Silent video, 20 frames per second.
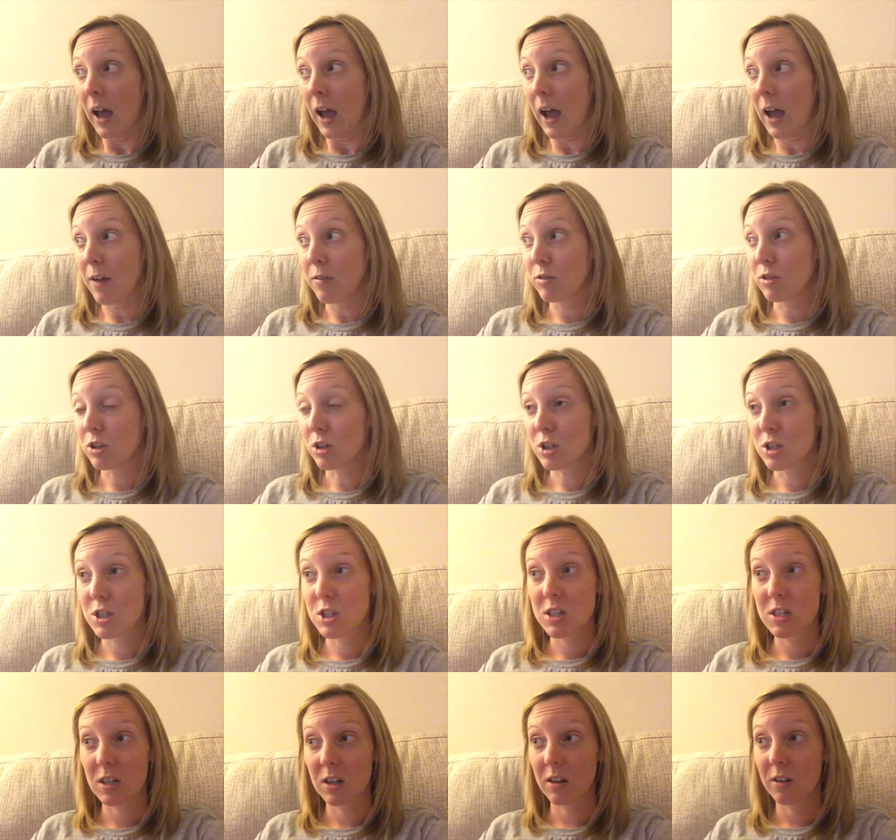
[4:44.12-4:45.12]
I've
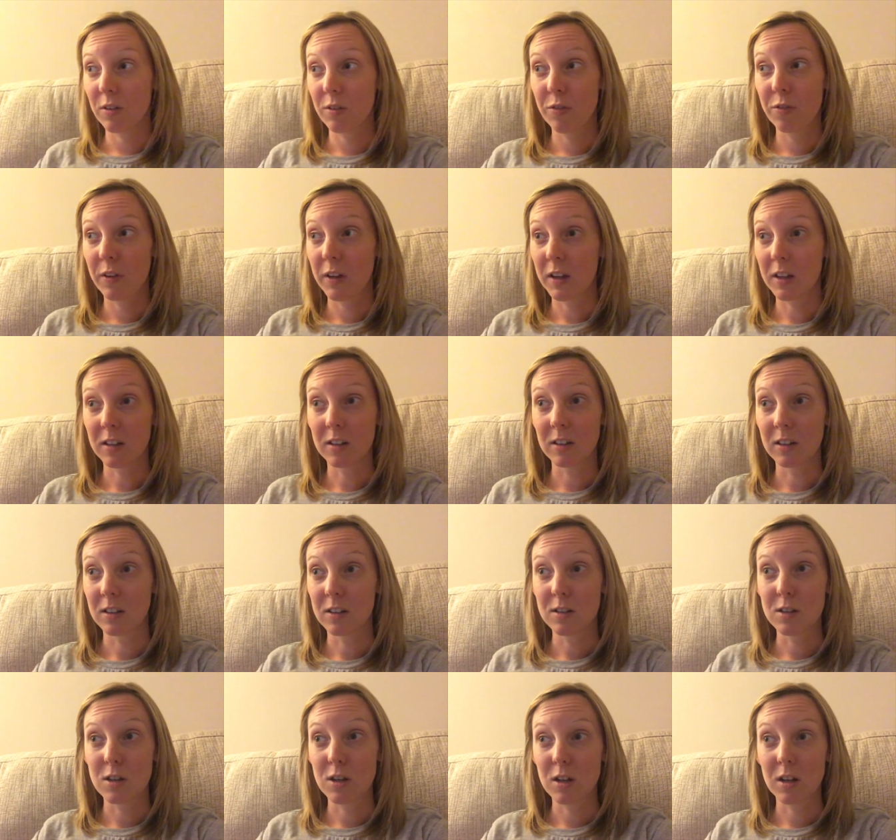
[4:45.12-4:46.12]
just feel
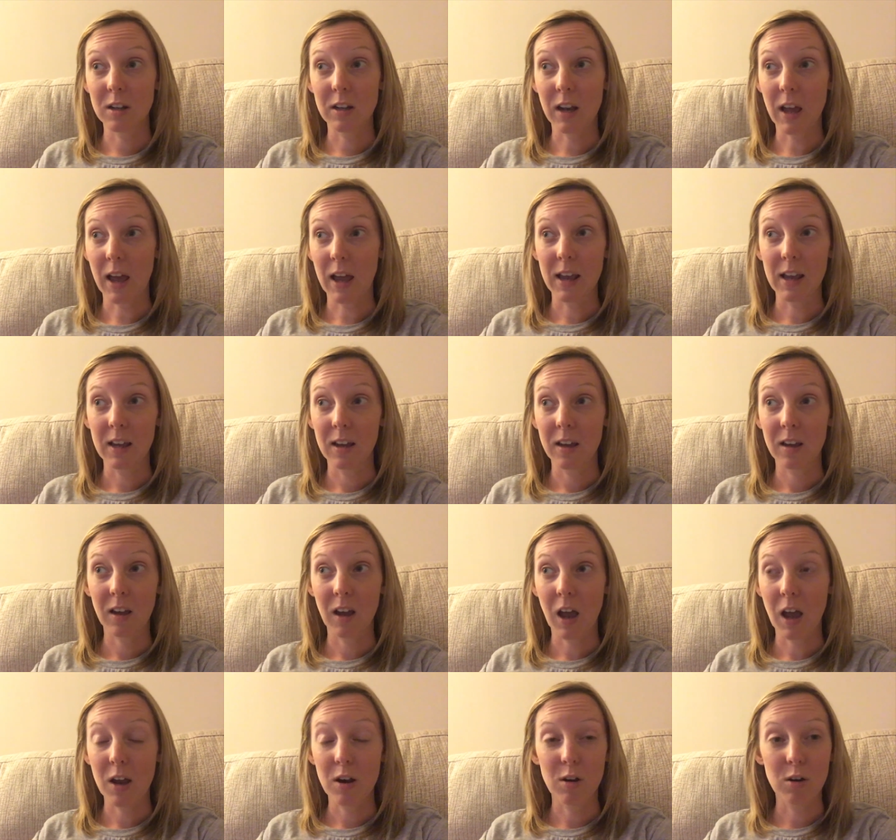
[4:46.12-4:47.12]
like
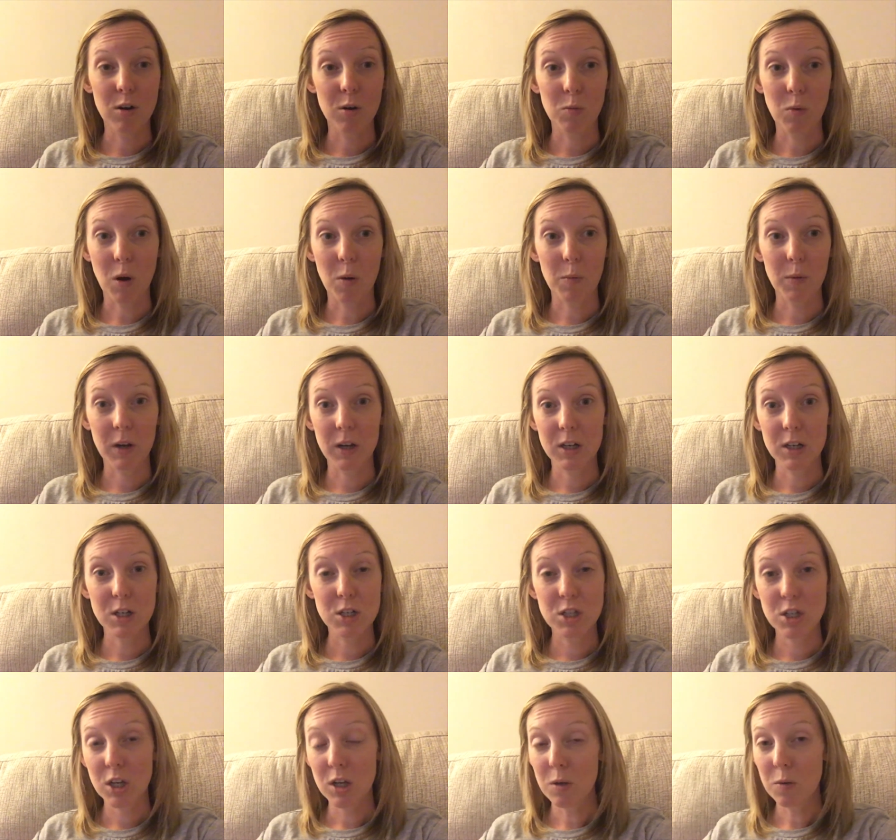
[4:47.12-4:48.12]
I don't know what we're going to
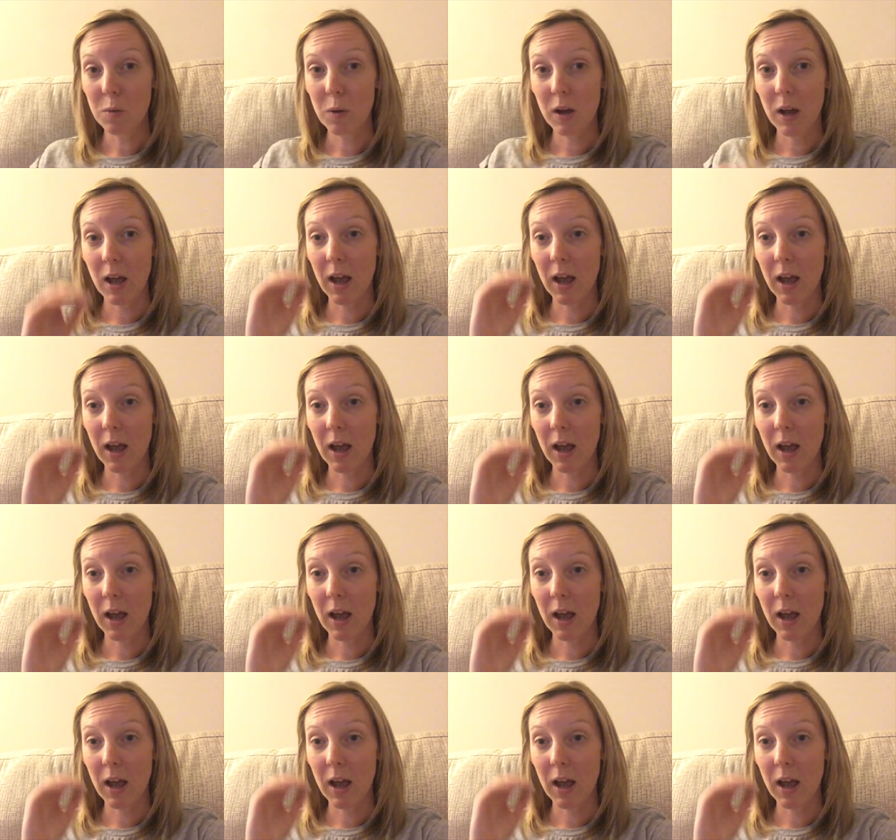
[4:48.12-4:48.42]
do.